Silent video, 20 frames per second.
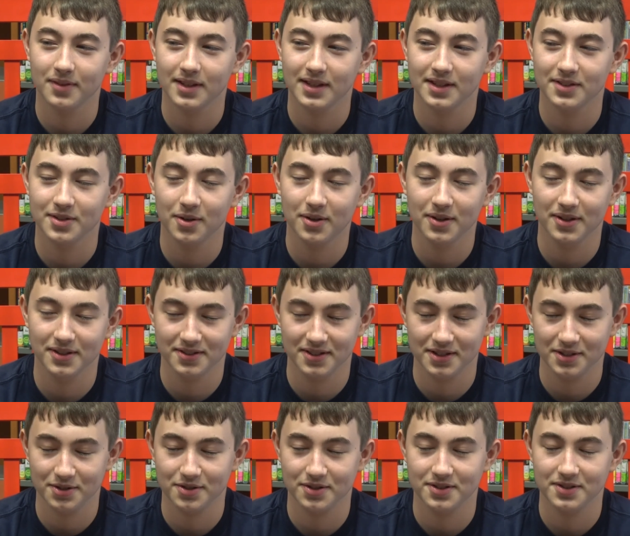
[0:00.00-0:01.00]
It's always
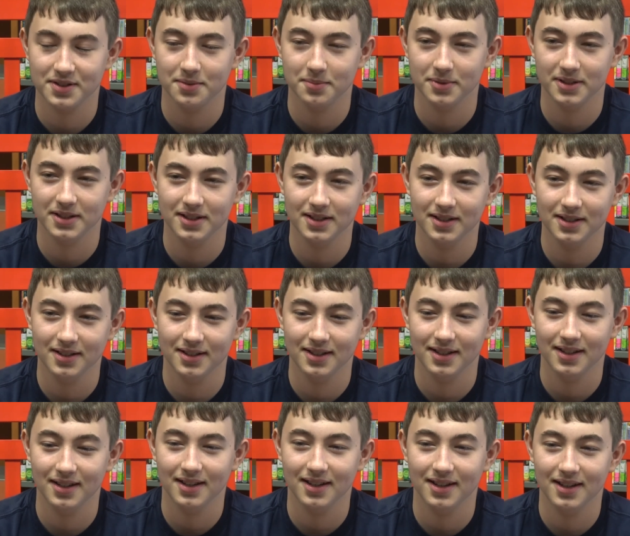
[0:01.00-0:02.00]
interested me,
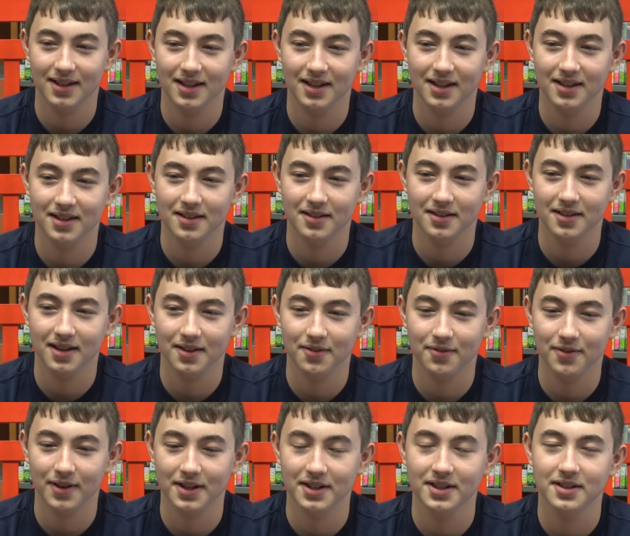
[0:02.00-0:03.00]
and I
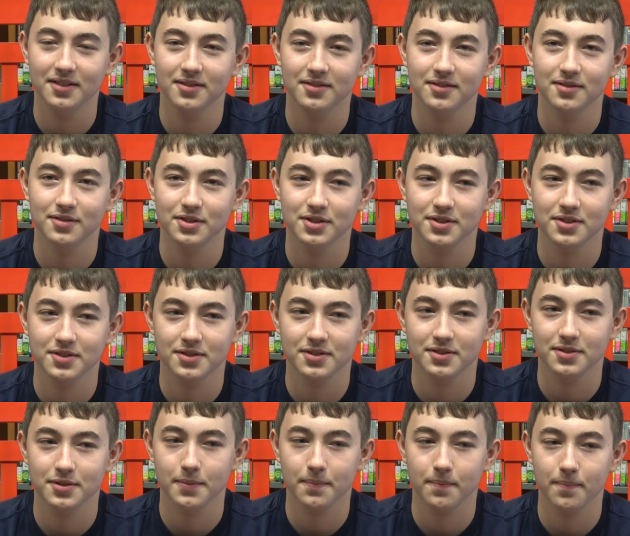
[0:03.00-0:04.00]
find it
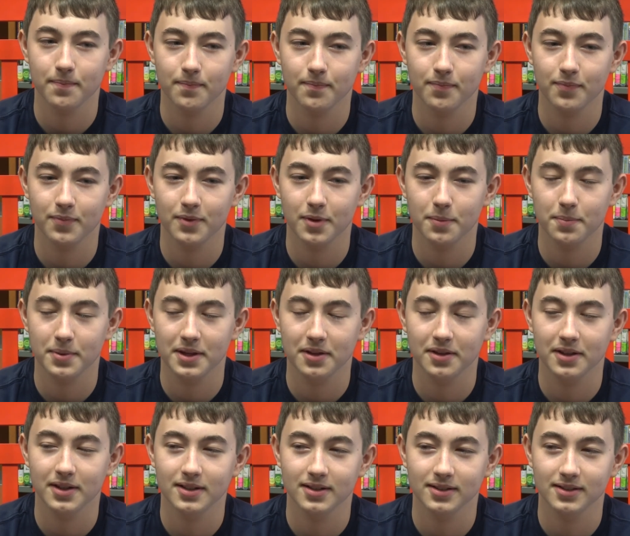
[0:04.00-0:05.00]
just
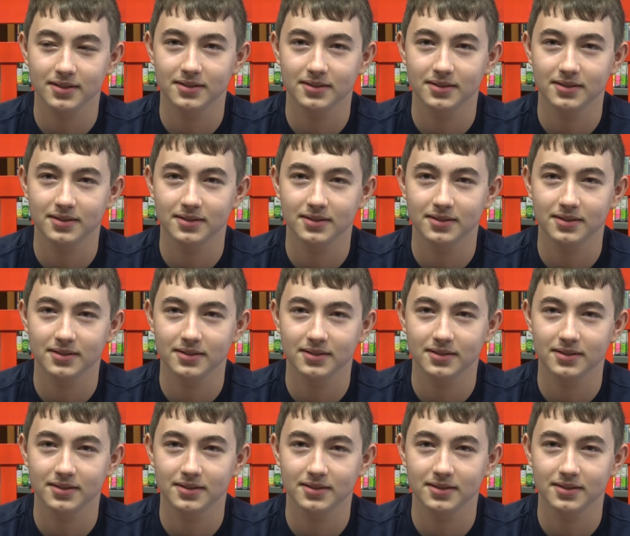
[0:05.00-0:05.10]
appealing.